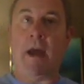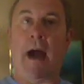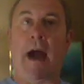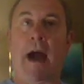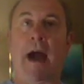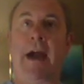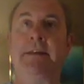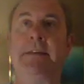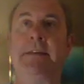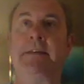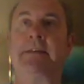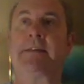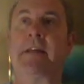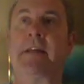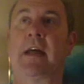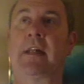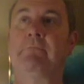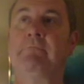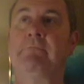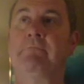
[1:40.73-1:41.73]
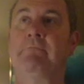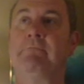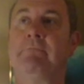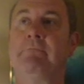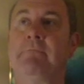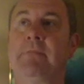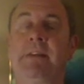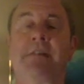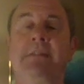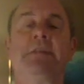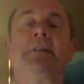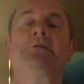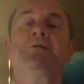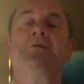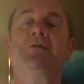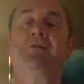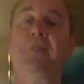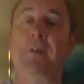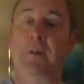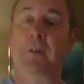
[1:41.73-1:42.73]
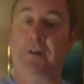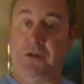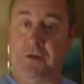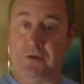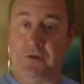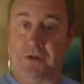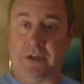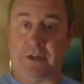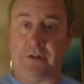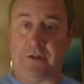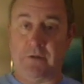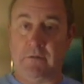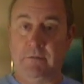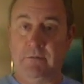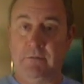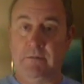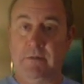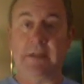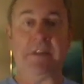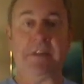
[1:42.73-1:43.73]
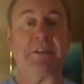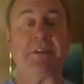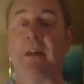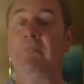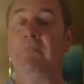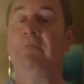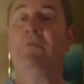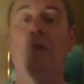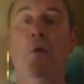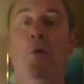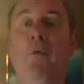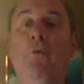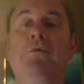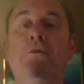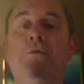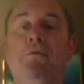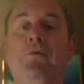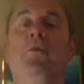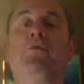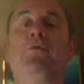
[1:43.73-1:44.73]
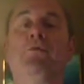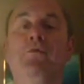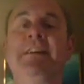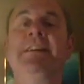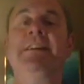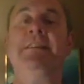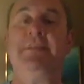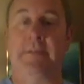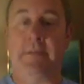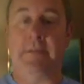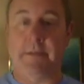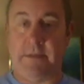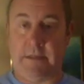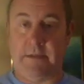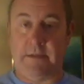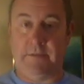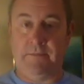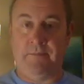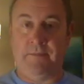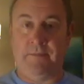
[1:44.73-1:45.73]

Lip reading: and it's done to virtue signal. It's done for all the wrong reasons.